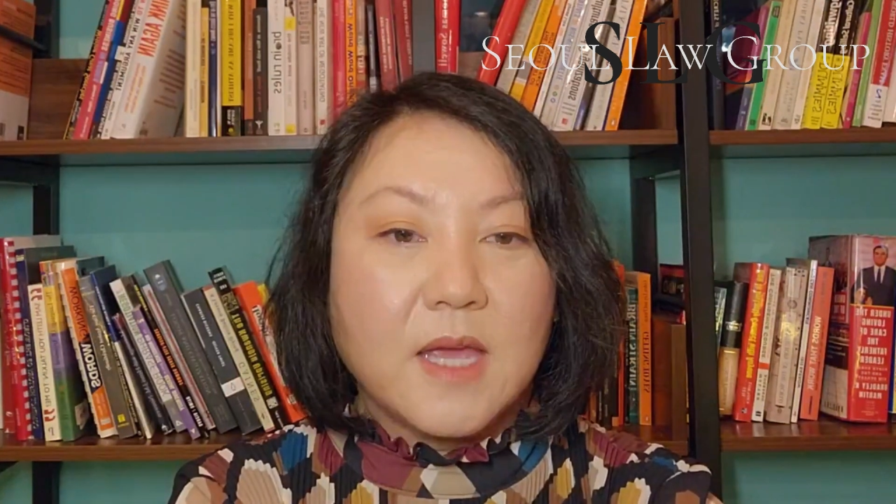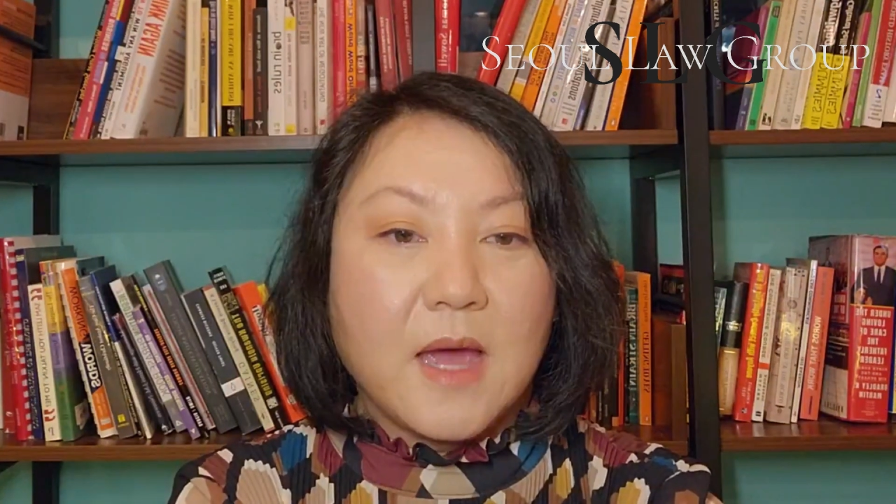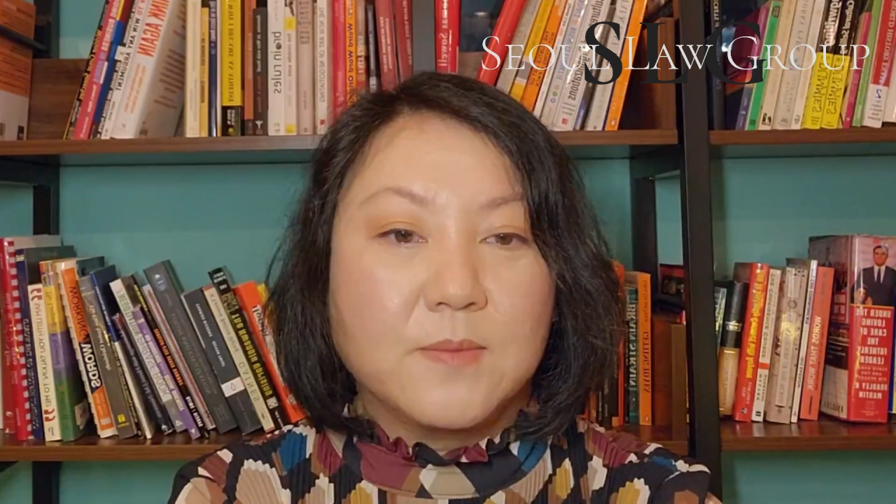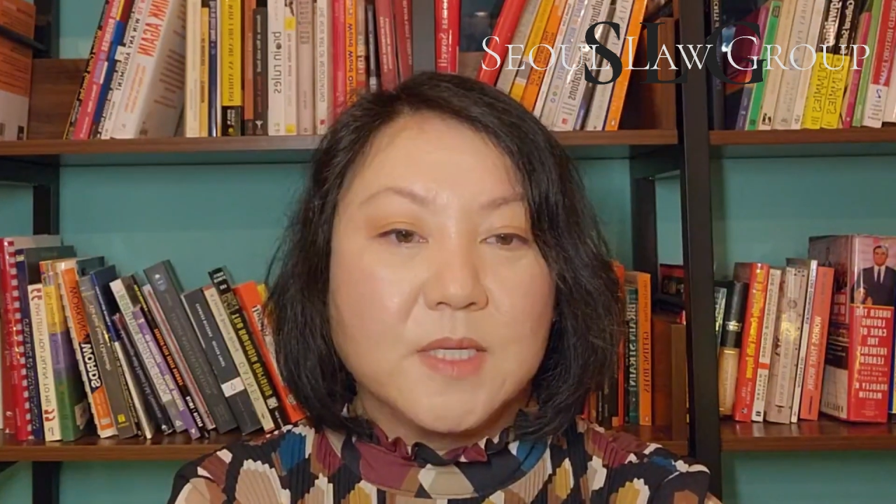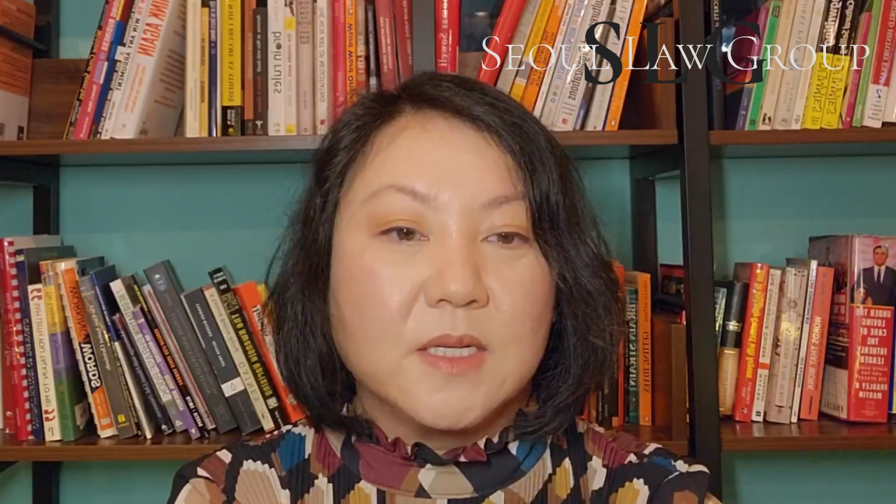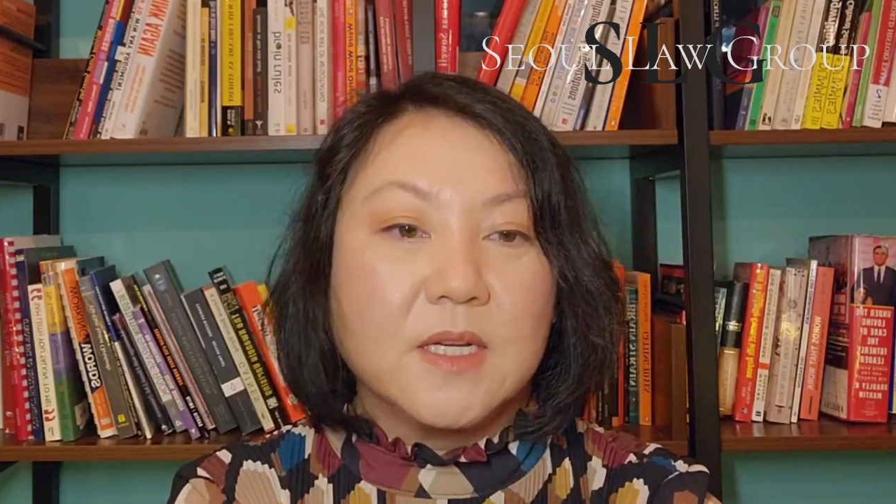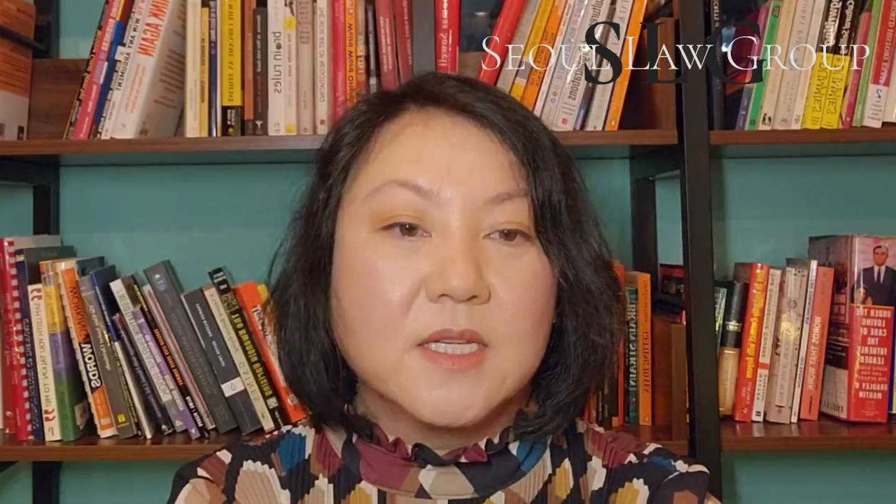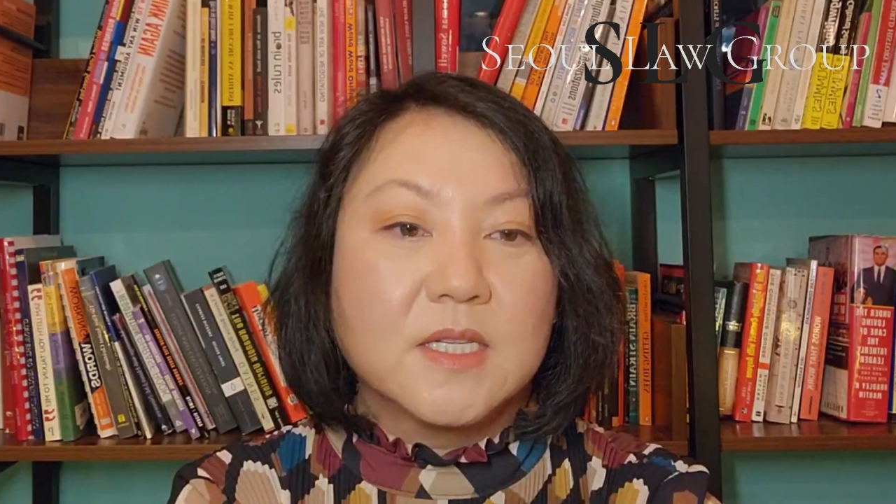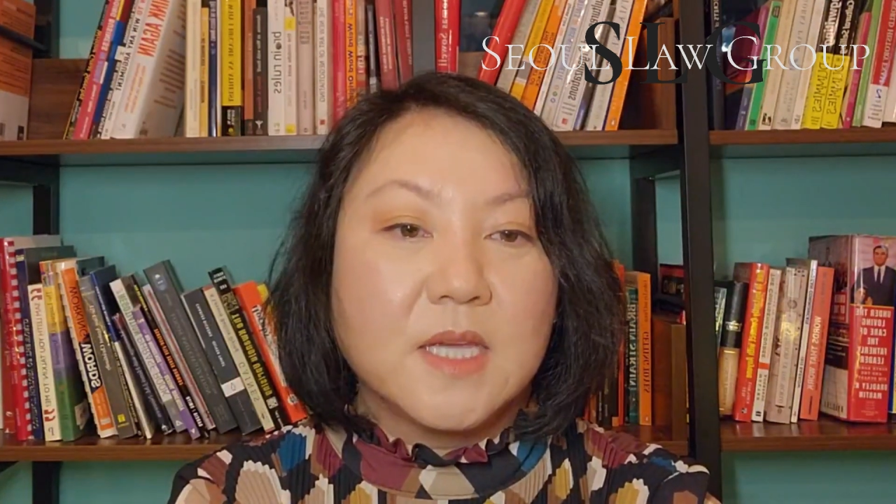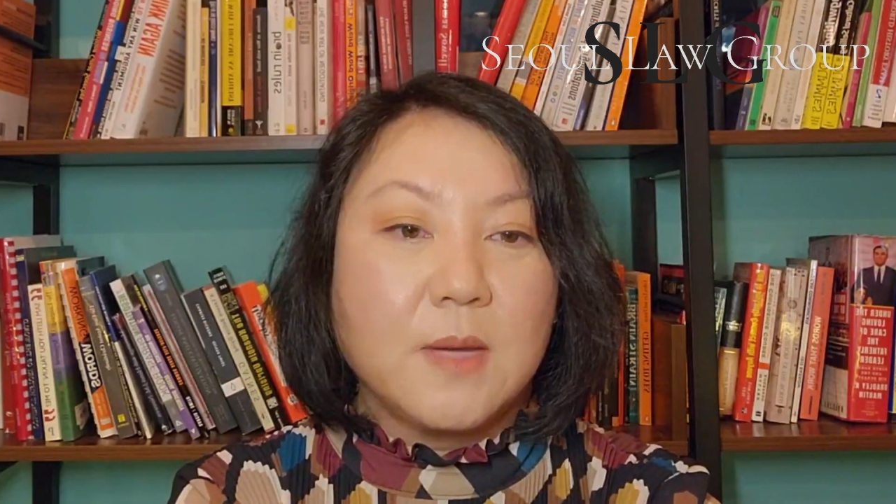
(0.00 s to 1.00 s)
captain
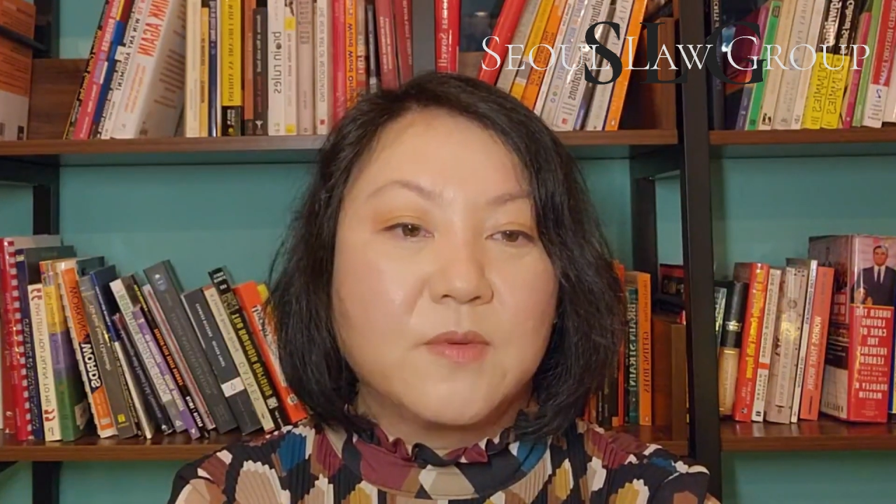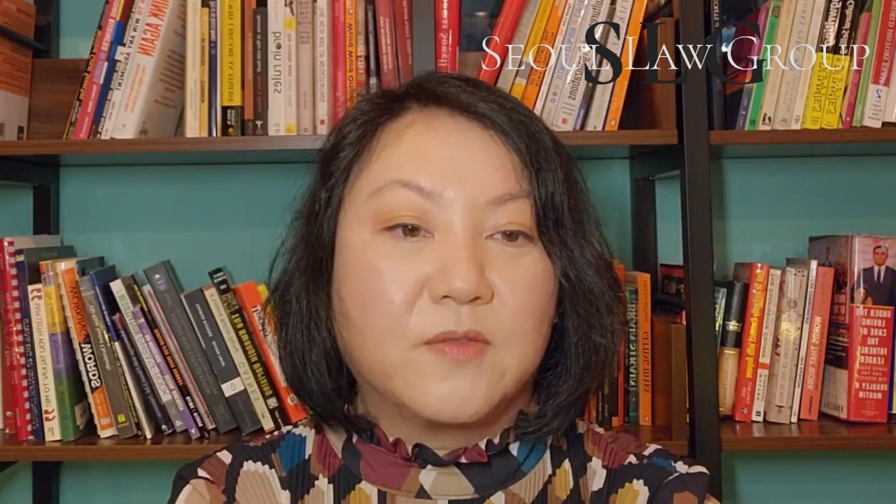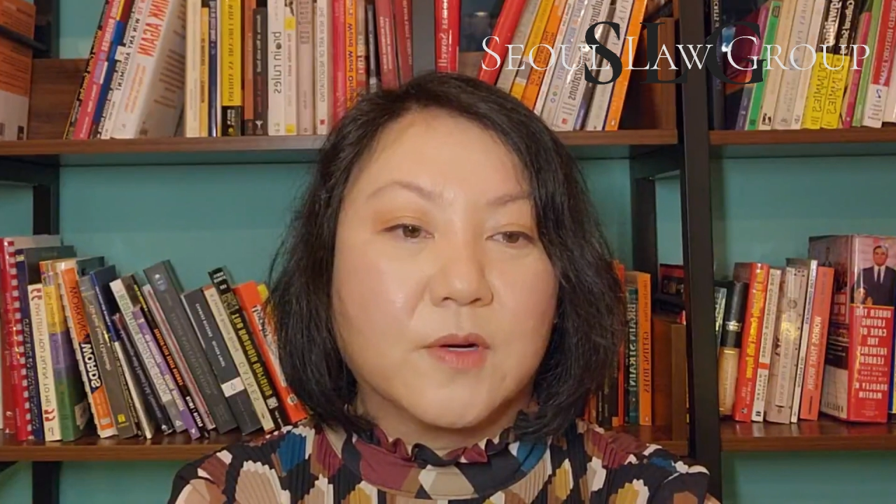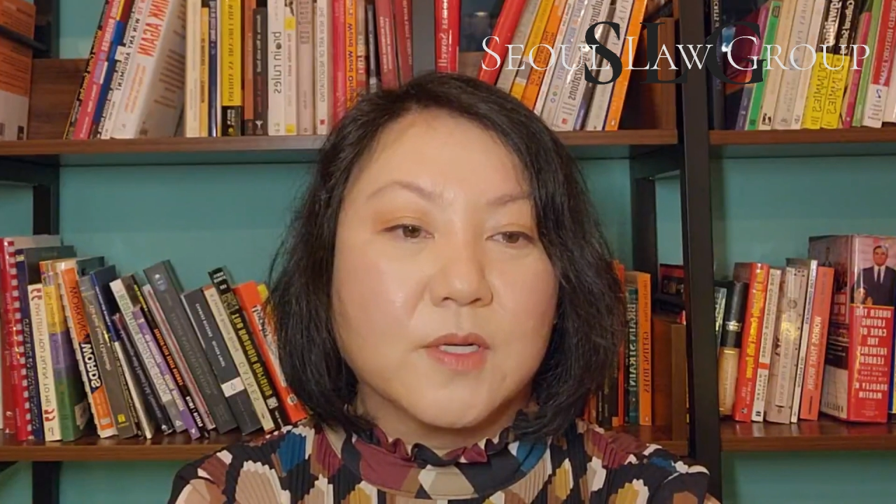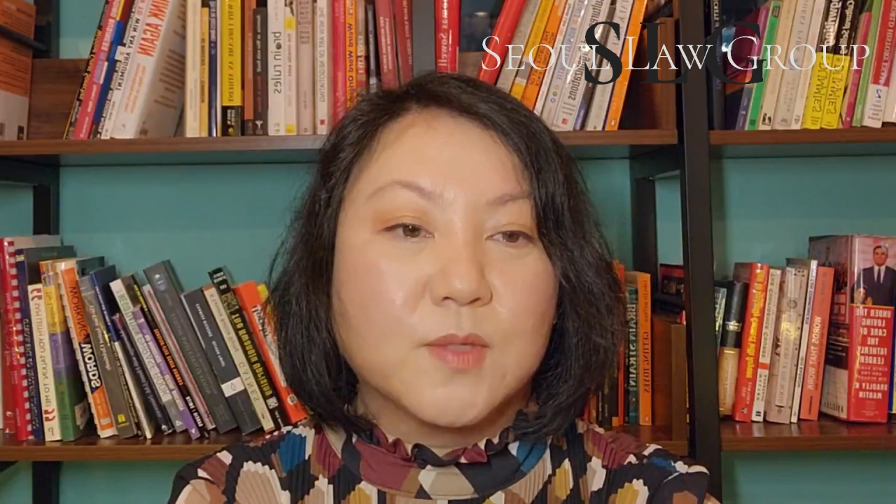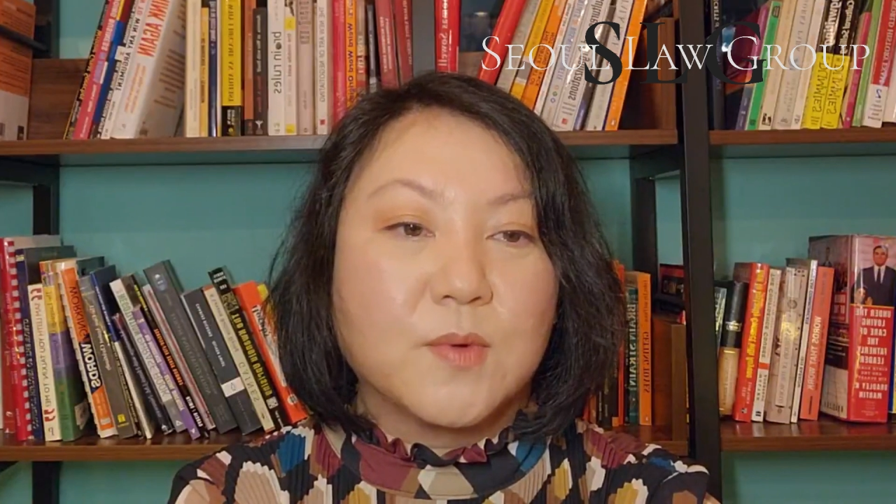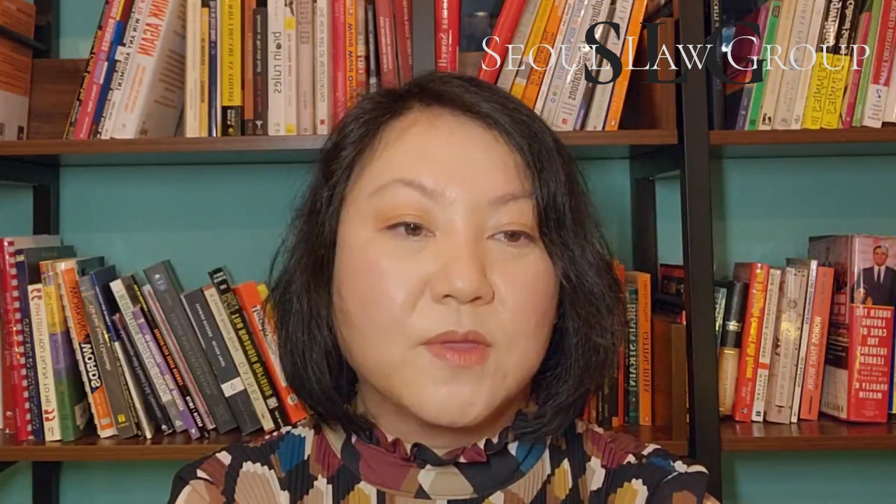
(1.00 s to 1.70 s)
escaped first